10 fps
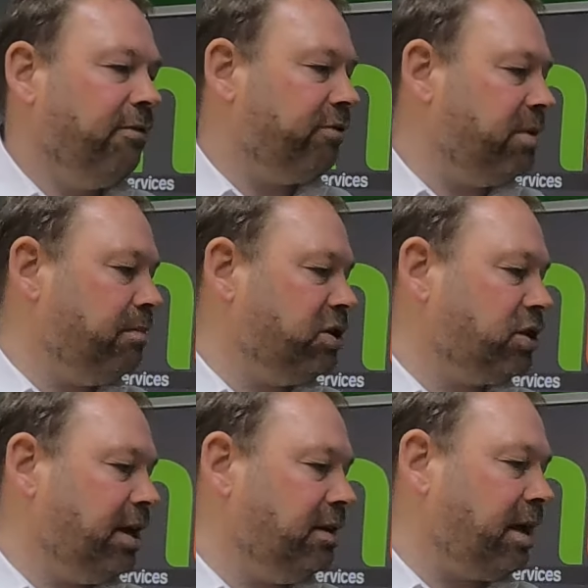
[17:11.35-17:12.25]
from the
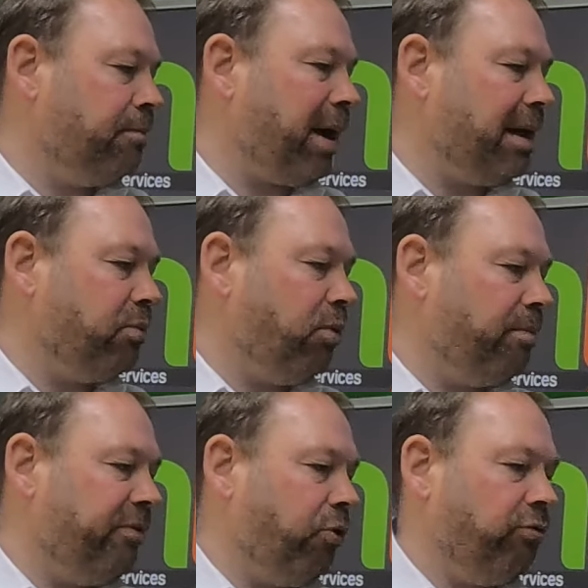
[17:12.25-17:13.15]
machine and
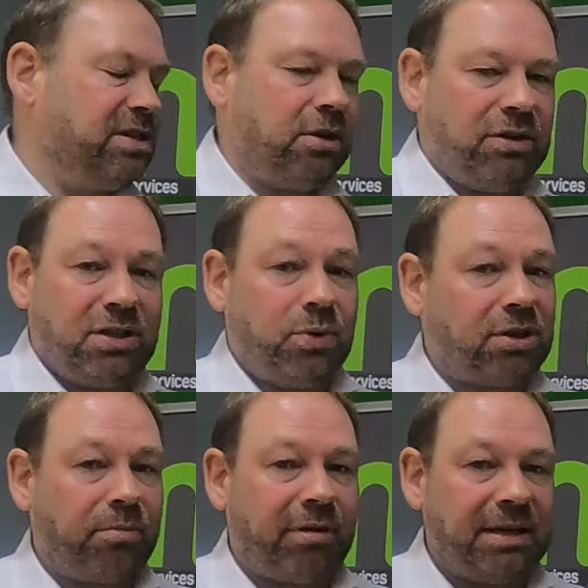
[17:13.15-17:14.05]
paperwork before returning to
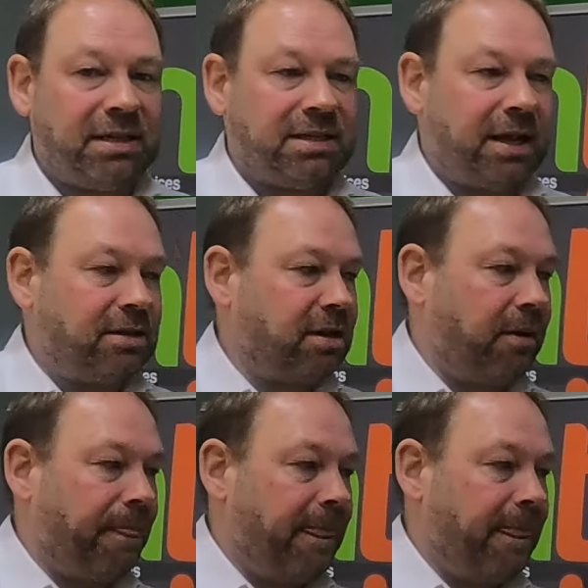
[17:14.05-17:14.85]
its operating centre.